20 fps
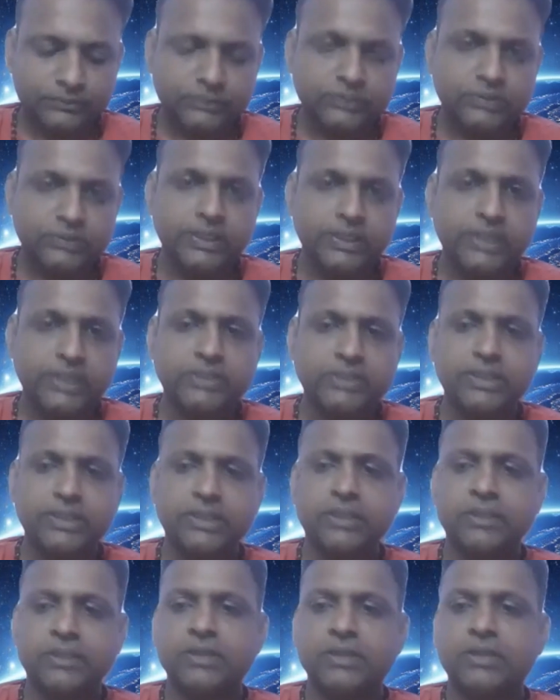Next,
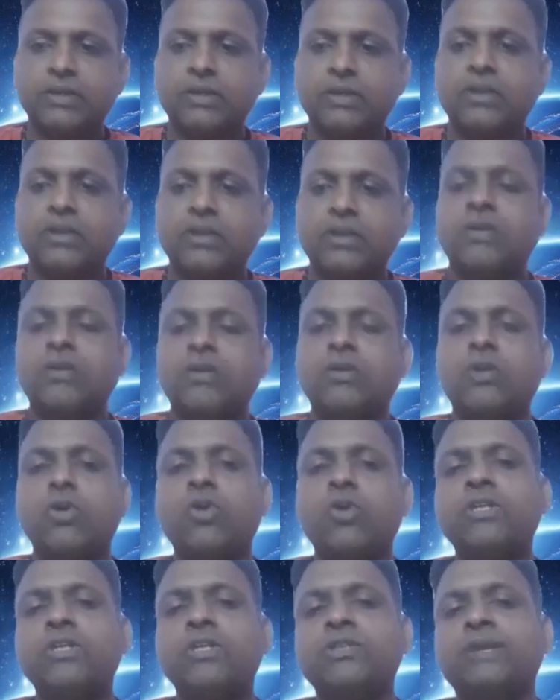
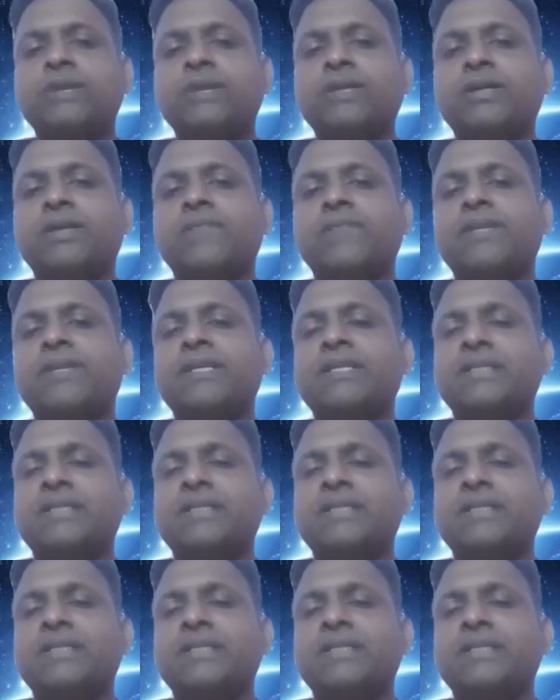loans will come in